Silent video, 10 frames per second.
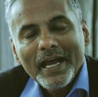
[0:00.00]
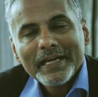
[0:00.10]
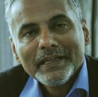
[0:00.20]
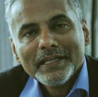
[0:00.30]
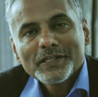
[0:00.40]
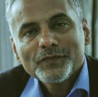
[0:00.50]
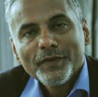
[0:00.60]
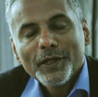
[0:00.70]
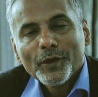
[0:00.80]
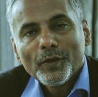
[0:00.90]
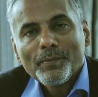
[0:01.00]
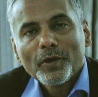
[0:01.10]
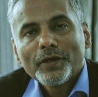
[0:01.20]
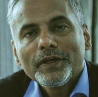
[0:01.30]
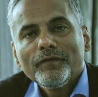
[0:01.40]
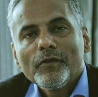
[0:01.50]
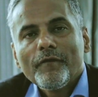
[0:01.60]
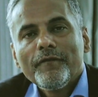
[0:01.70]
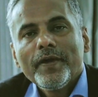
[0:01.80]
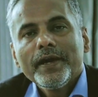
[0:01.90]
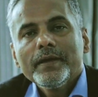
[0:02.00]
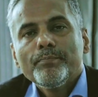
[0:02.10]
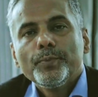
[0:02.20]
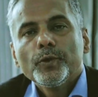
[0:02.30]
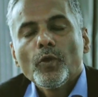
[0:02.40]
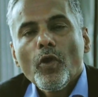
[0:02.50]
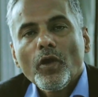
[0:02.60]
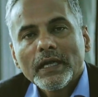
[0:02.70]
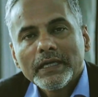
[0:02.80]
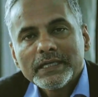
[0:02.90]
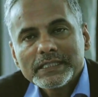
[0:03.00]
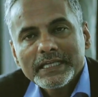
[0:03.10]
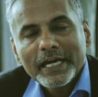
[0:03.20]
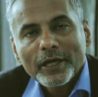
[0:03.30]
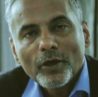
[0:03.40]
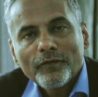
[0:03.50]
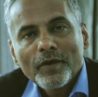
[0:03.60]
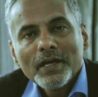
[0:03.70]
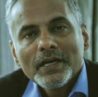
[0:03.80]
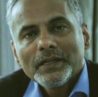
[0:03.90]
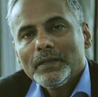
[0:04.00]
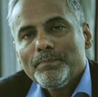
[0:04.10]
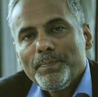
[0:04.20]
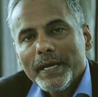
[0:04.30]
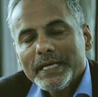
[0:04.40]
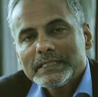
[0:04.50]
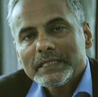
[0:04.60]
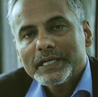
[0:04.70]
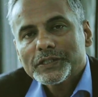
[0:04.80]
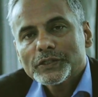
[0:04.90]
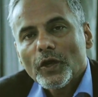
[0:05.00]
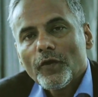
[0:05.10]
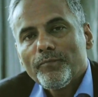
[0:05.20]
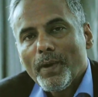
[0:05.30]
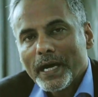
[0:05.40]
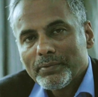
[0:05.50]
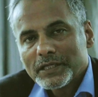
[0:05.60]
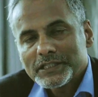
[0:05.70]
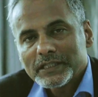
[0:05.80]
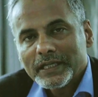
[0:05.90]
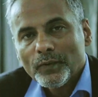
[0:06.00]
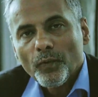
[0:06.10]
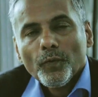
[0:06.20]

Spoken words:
And in this video, I'm going to give you a very broad understanding of the basics of Bible study.